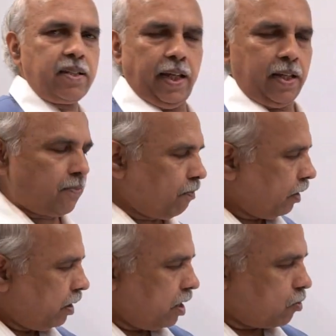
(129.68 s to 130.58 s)
case,
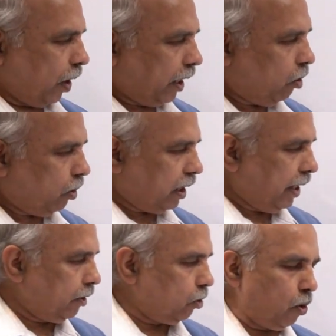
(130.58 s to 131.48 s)
there is 1 hotel
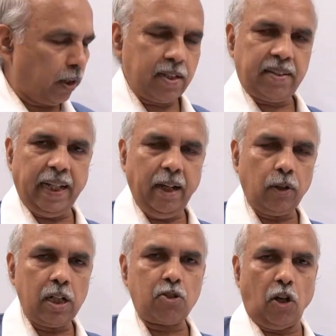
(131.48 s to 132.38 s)
and 2 hotels. 3
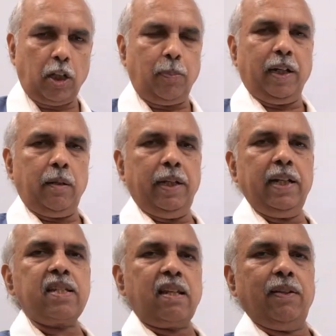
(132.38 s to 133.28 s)
hotels are occupied,
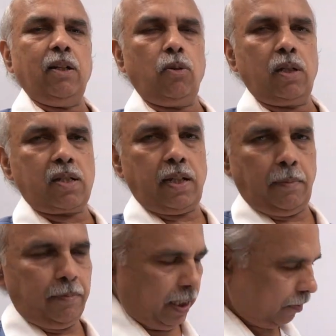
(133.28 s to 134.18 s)
remaining 7 hotels are
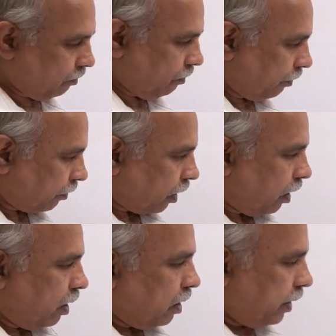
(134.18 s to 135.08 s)
empty.
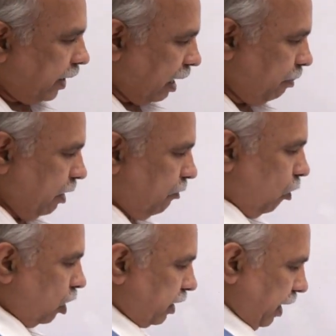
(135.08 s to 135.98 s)
There can be a
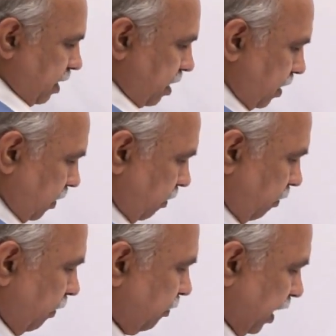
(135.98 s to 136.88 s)
fourth case,
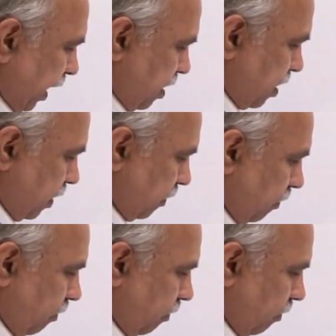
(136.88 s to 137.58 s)
fifth case.